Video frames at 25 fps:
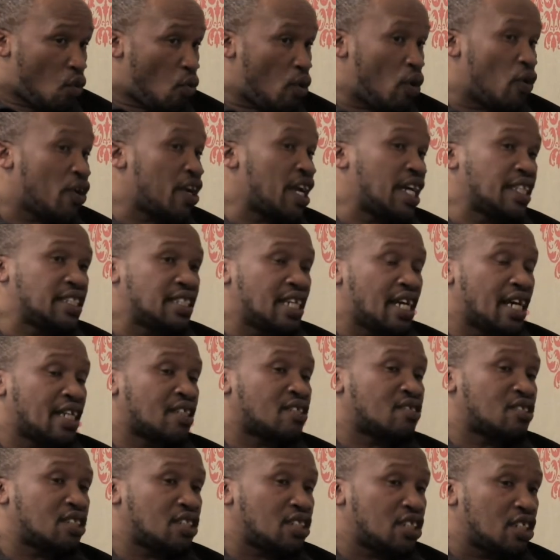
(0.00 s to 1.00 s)
We already
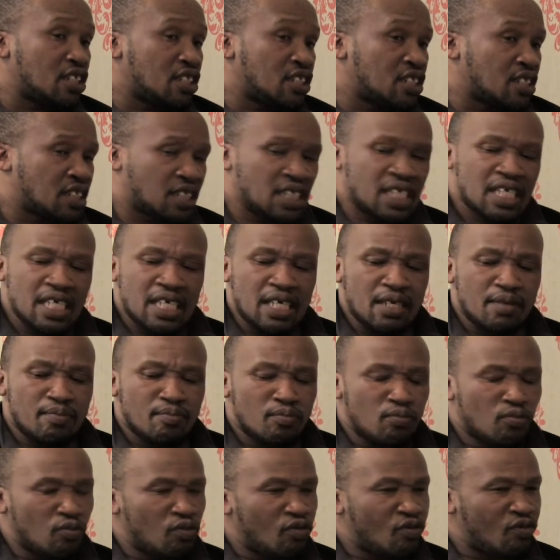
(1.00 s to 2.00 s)
had
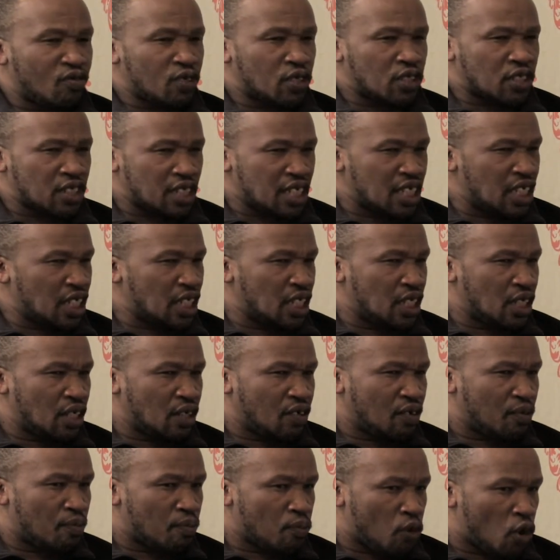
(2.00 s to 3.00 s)
three
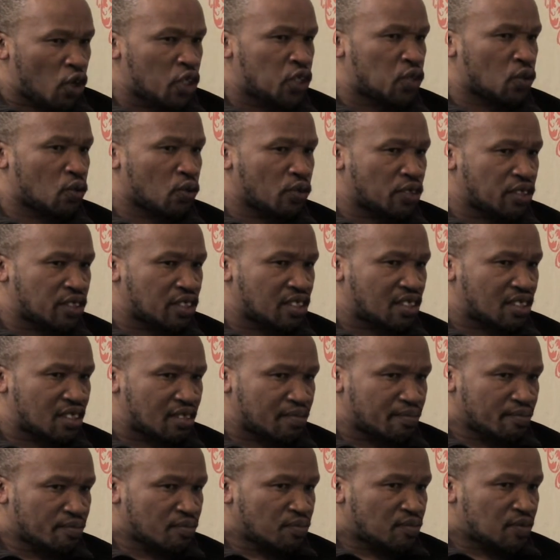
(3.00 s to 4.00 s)
modules
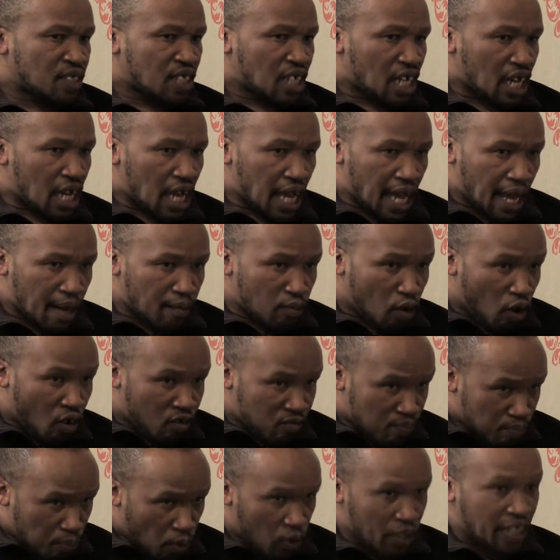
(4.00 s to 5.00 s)

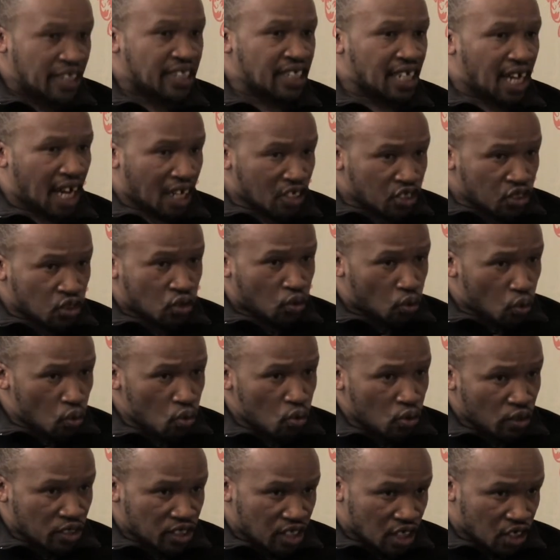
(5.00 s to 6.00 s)
of political
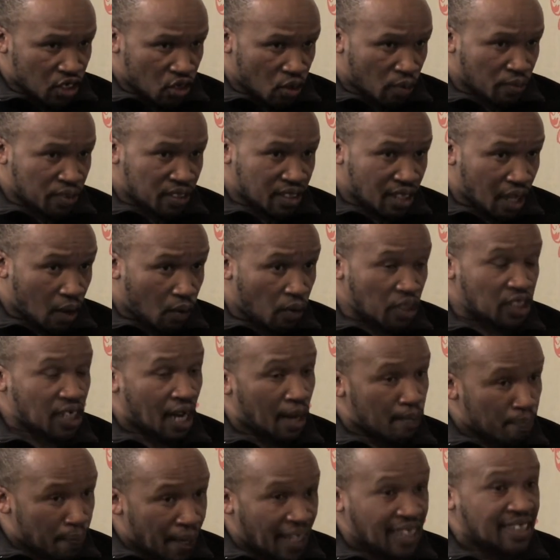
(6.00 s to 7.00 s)
schools in Numsa, which
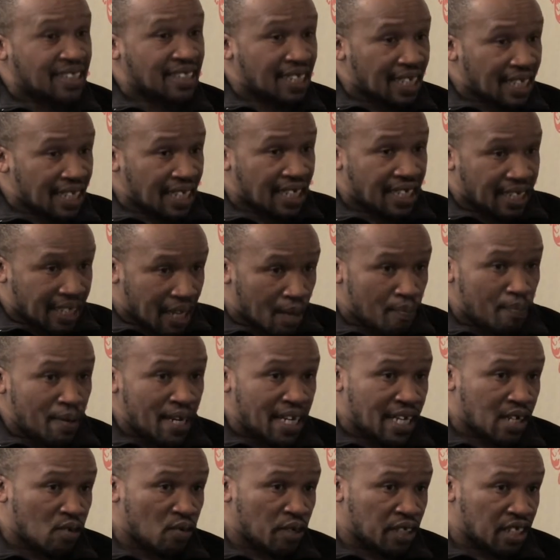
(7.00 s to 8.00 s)
are basically
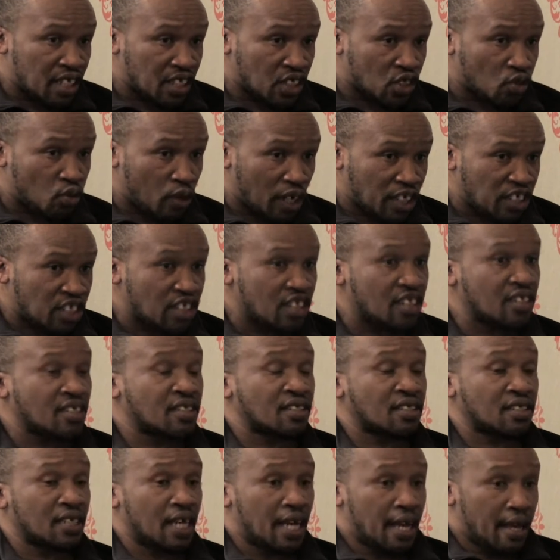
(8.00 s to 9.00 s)
grappling with these
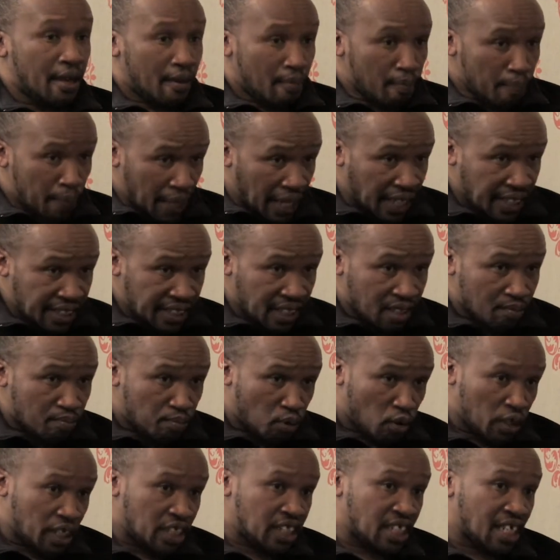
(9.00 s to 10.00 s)
questions, building
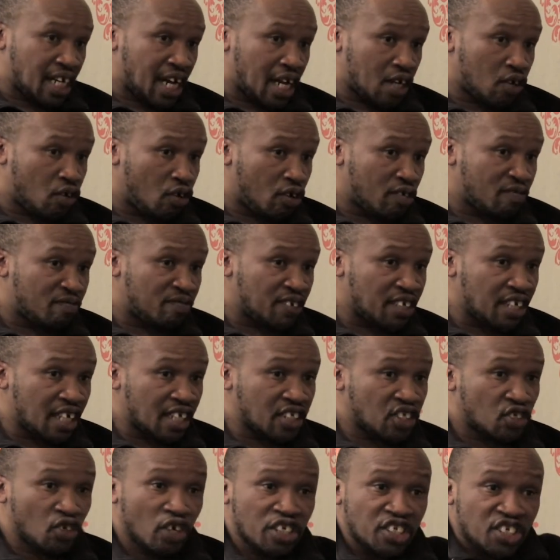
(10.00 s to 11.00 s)
political
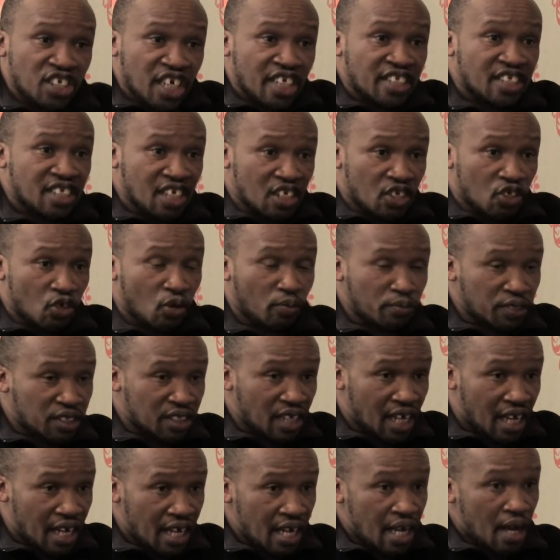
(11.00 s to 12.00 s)
confidence, not just in
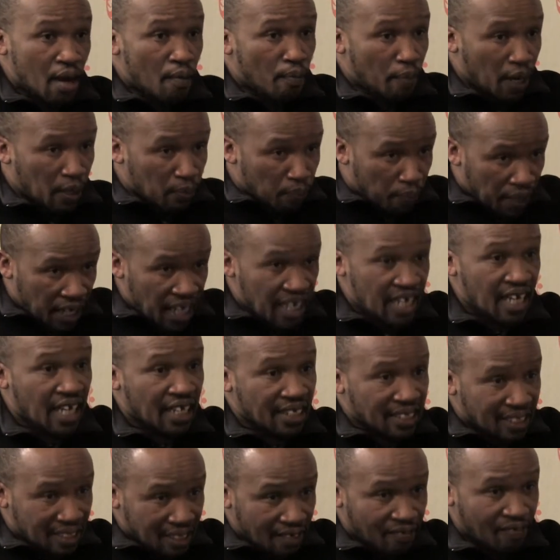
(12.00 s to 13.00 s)
Numsa, but
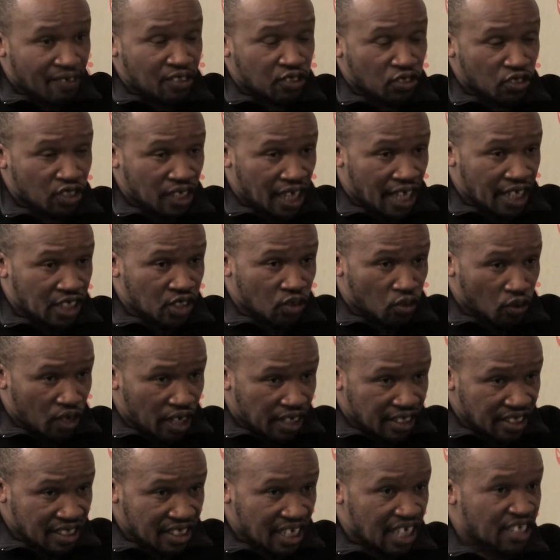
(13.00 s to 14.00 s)
bringing civil society
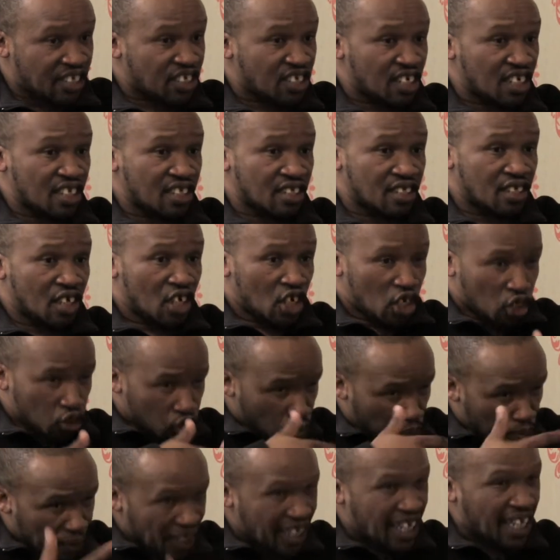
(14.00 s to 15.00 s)
organizations
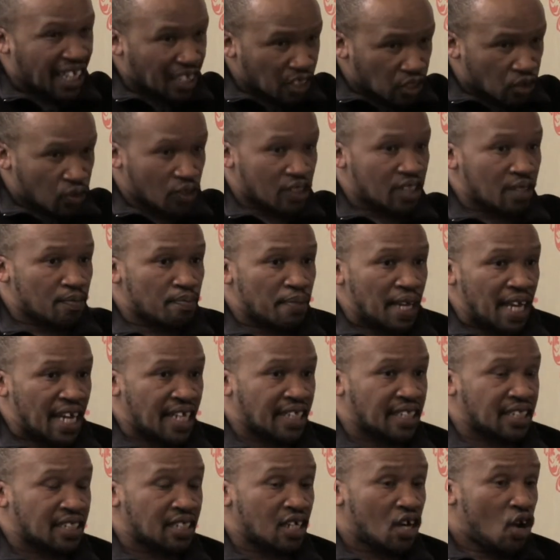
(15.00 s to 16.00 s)
to begin to
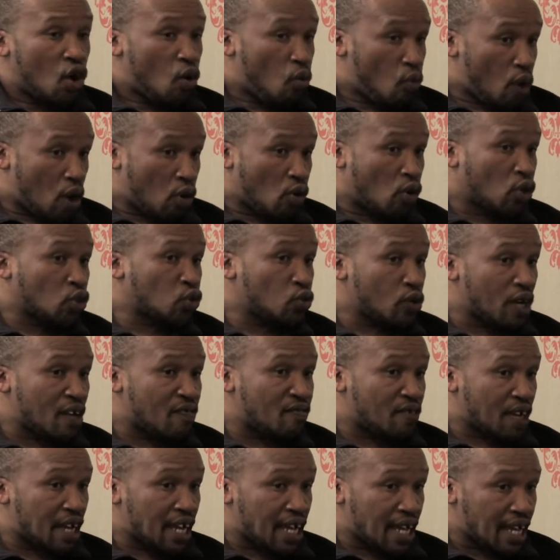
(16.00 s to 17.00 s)
debate. We're going to
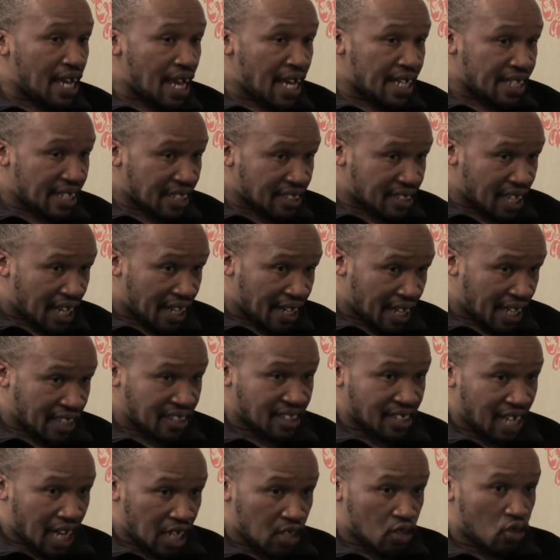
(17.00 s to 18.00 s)
have an
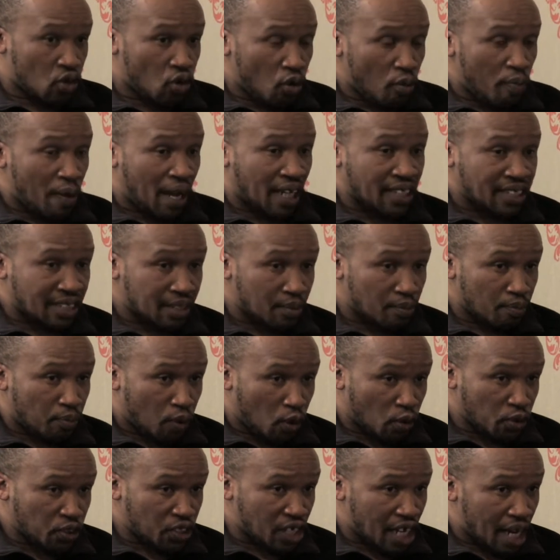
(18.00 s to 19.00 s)
international global
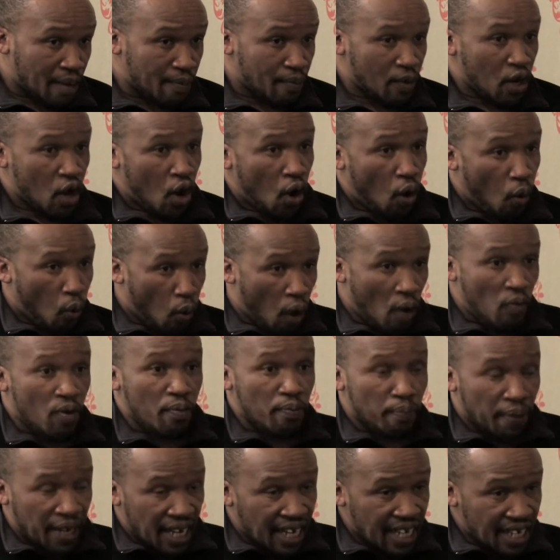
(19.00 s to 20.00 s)
symposium where
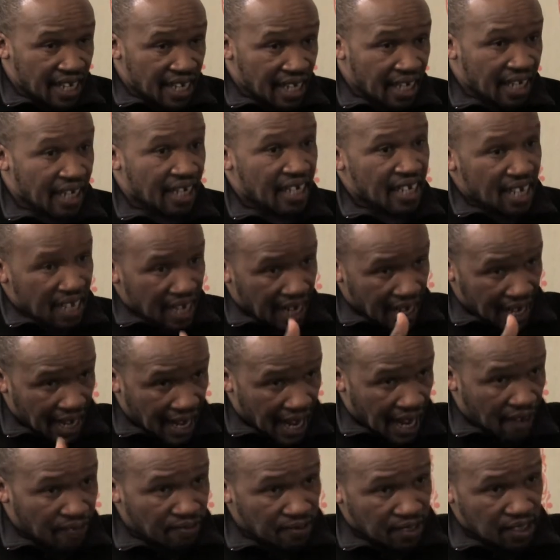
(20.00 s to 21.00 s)
we're bringing
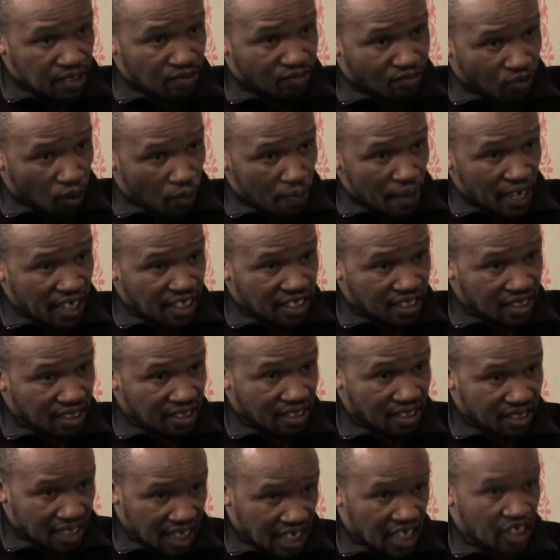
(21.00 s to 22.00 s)
left
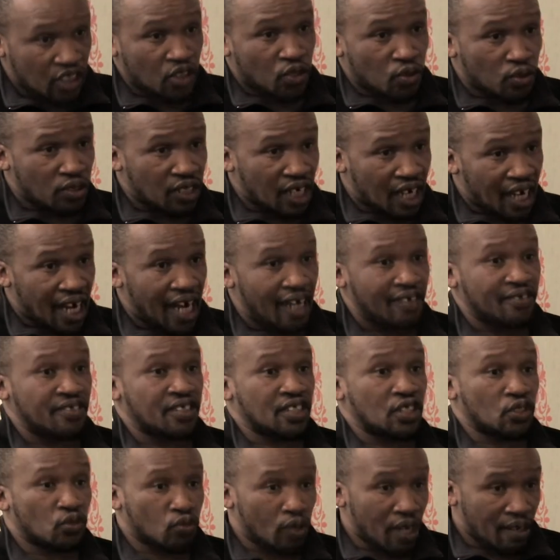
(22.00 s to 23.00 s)
formations into the
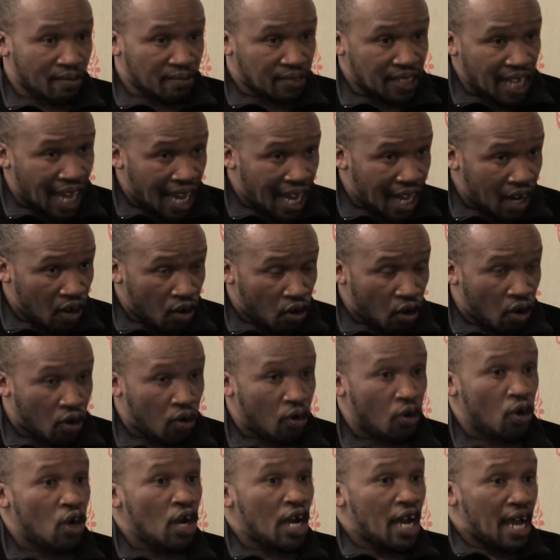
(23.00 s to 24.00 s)
country to have
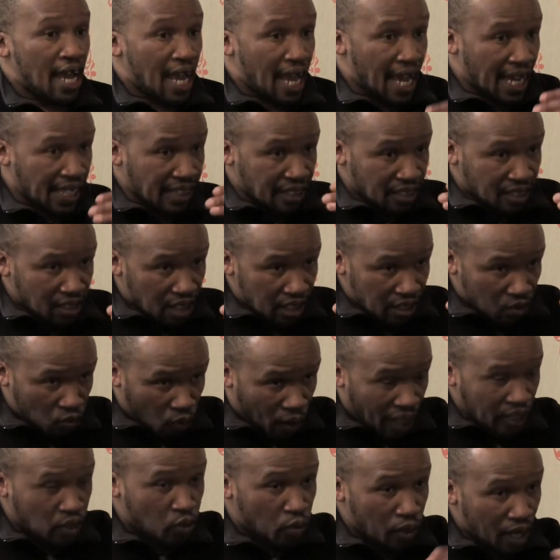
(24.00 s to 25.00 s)
dialogue, and
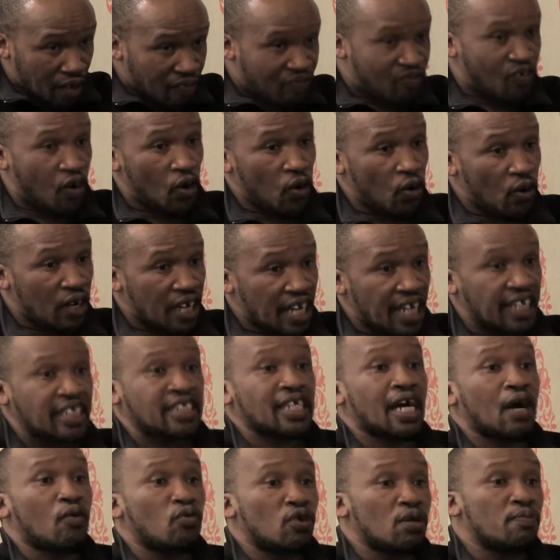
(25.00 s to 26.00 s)
what will follow
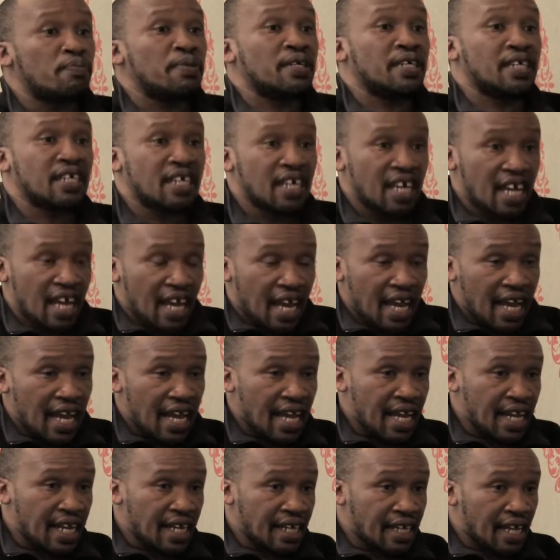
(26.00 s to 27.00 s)
later will be
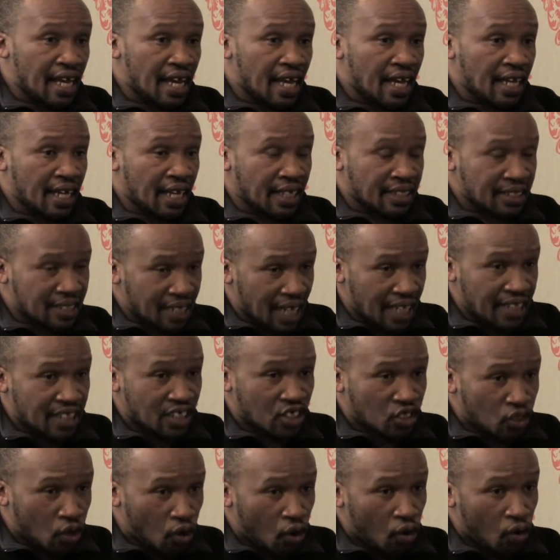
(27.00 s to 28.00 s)
a
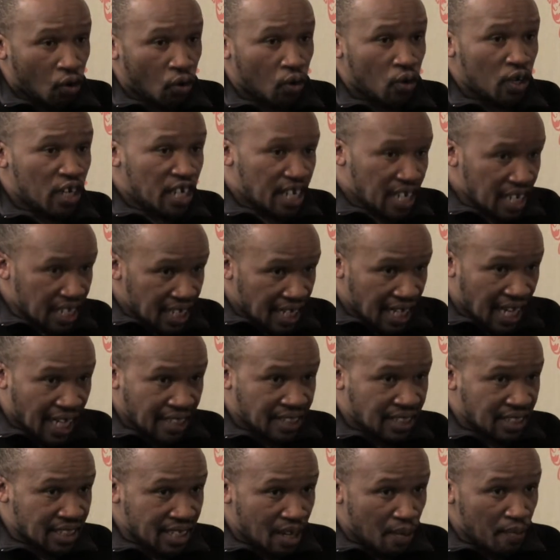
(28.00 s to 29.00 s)
study tour in
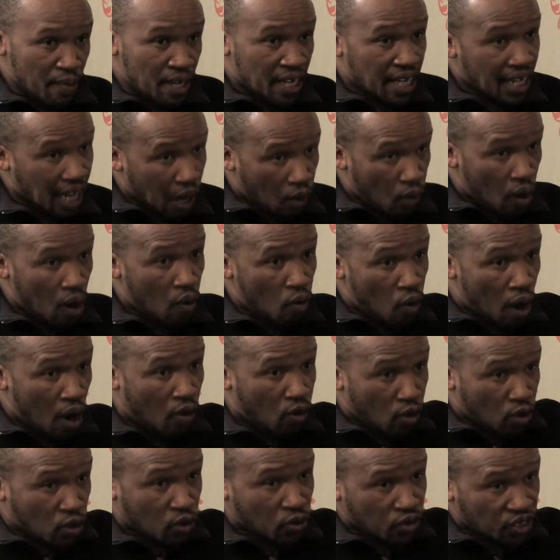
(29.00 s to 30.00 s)
Latin America where we
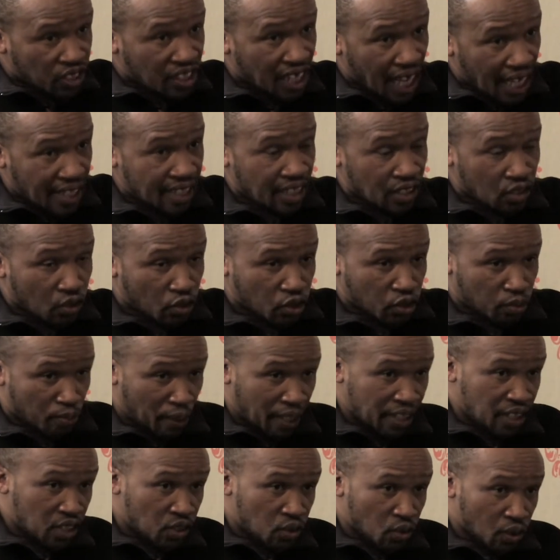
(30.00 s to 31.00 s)
are going to study those
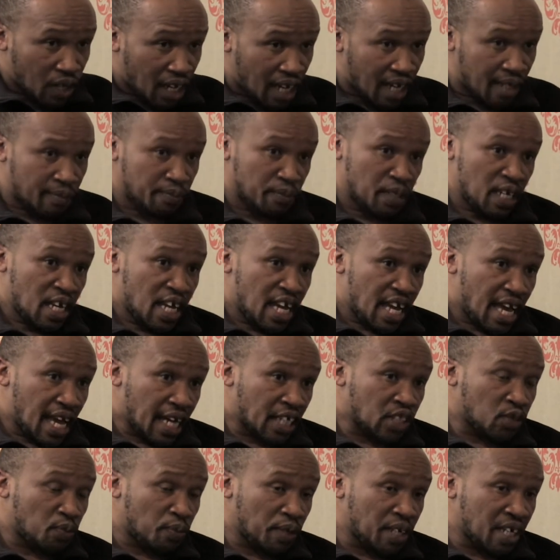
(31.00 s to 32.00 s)
particular
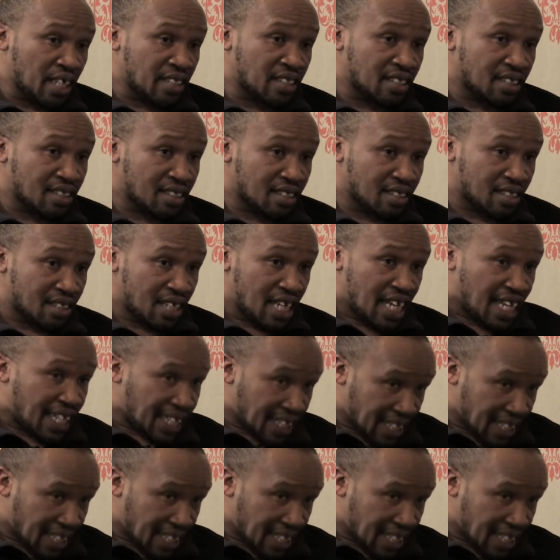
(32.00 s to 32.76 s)
experiences.